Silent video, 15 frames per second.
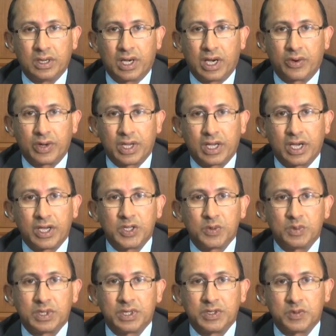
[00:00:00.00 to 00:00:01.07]
Our
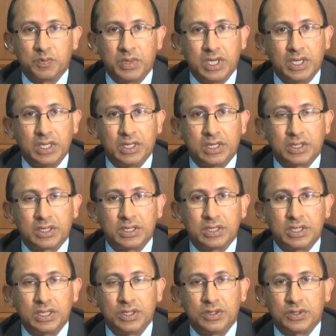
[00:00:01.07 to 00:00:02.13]
engagement has been and
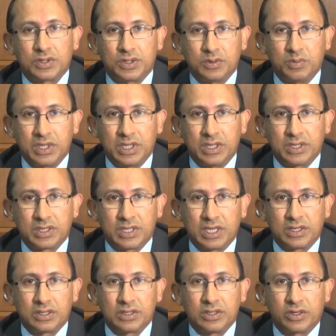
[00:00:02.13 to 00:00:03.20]
continues to be
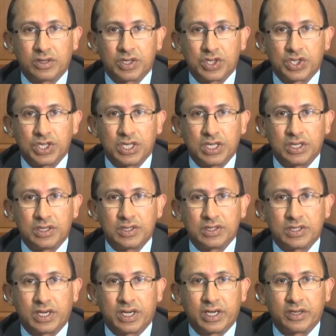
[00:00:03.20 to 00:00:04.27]
centred on a shared
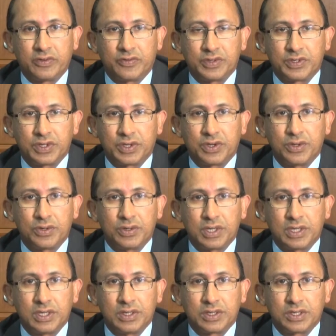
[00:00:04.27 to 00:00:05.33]
desire for
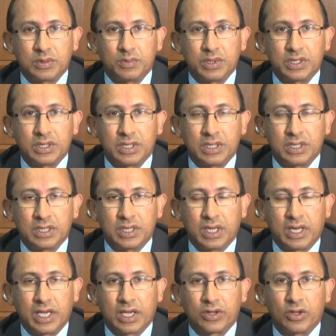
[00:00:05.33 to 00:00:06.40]
security, stability,
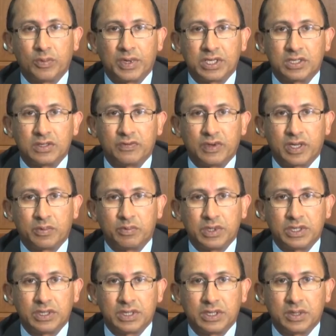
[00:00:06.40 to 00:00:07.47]
and economic
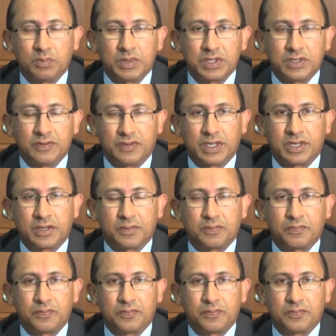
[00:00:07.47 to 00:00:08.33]
development in the Pacific.